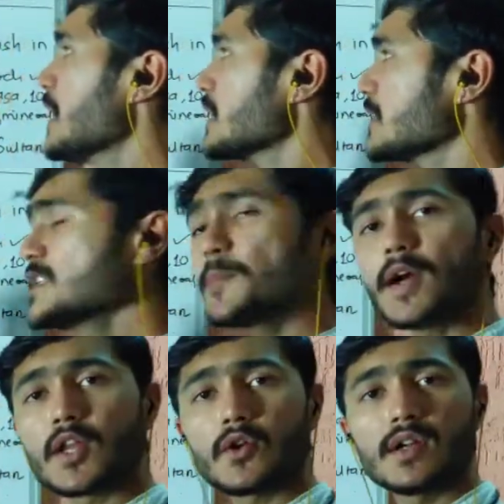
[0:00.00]
This
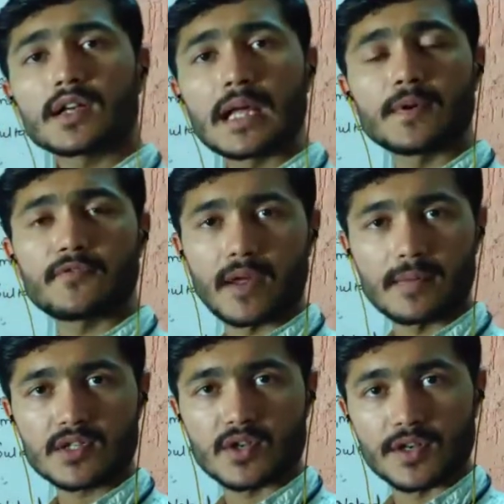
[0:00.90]
particular type of
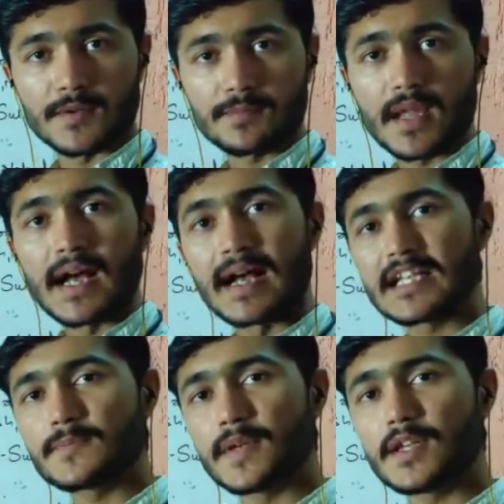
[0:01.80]
chemistry
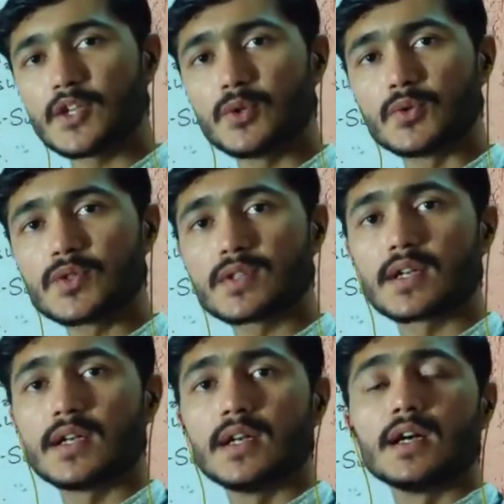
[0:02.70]
has been used
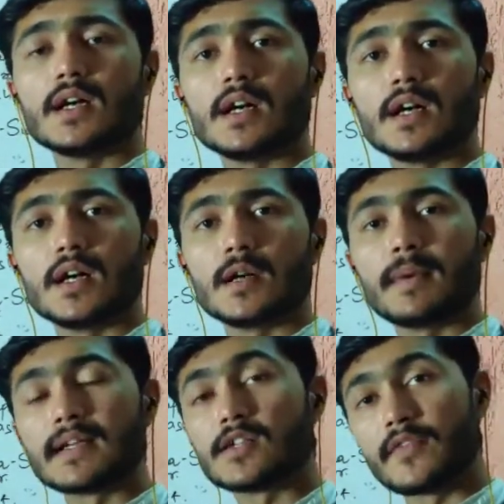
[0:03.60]

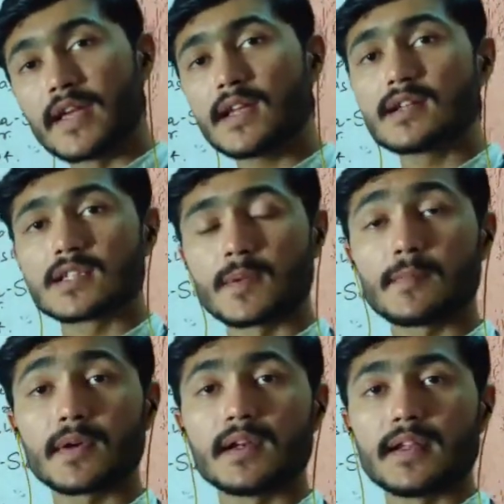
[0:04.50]
by the various
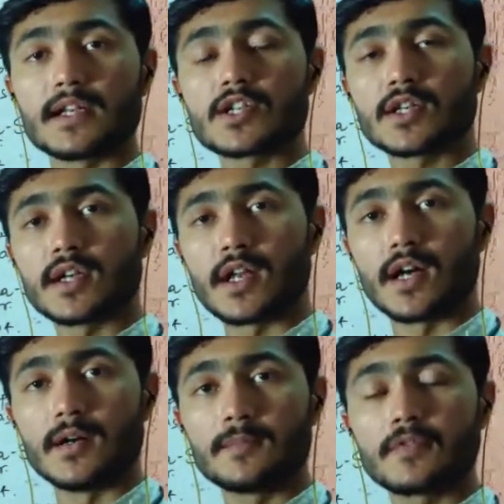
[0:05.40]
people in ancient
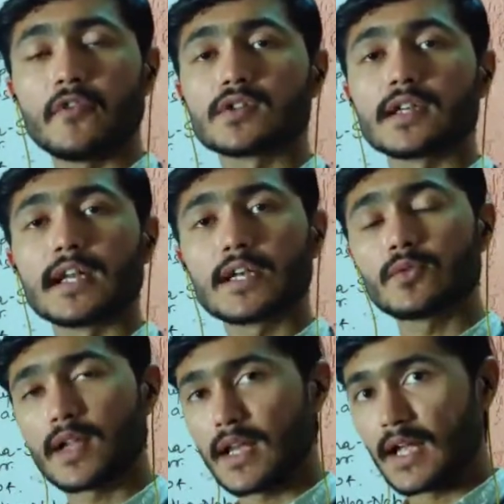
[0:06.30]
India for the
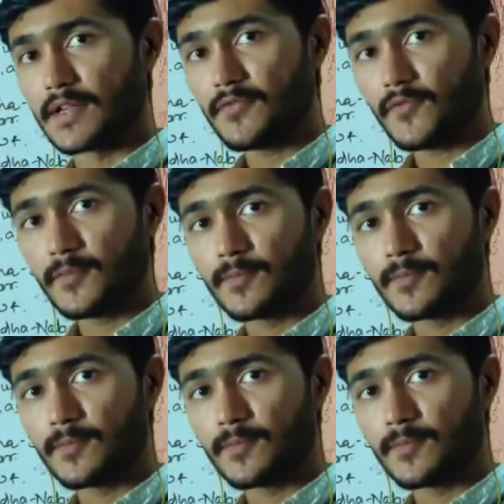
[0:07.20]
day-to-day life